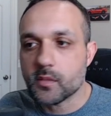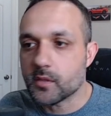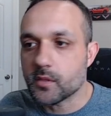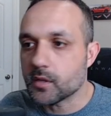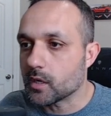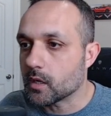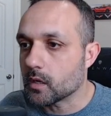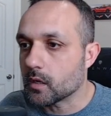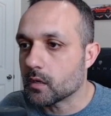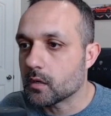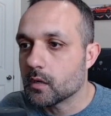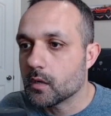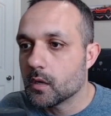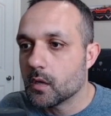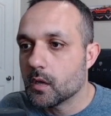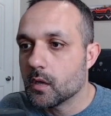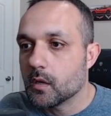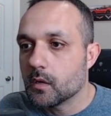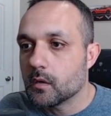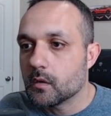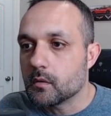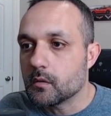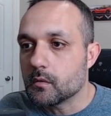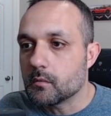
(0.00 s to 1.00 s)
They're
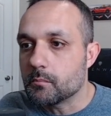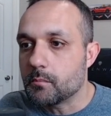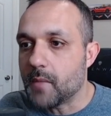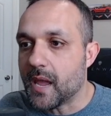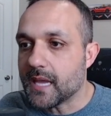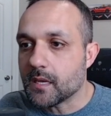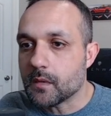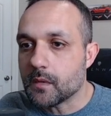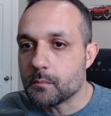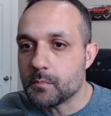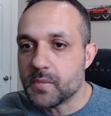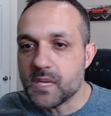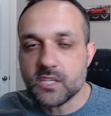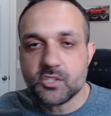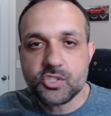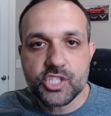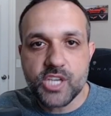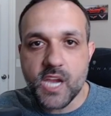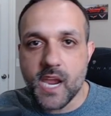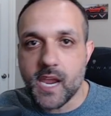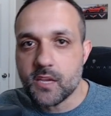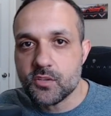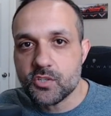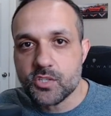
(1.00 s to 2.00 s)
making big
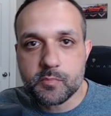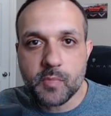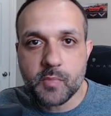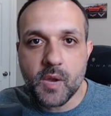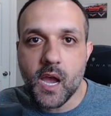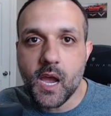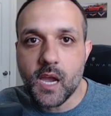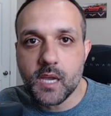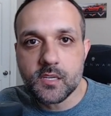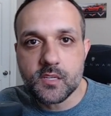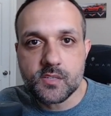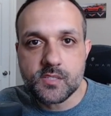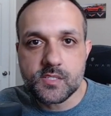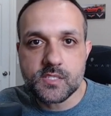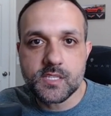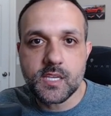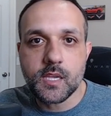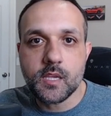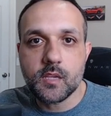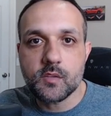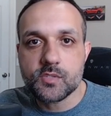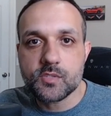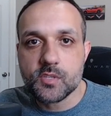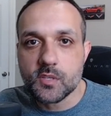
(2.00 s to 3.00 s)
changes behind the scenes.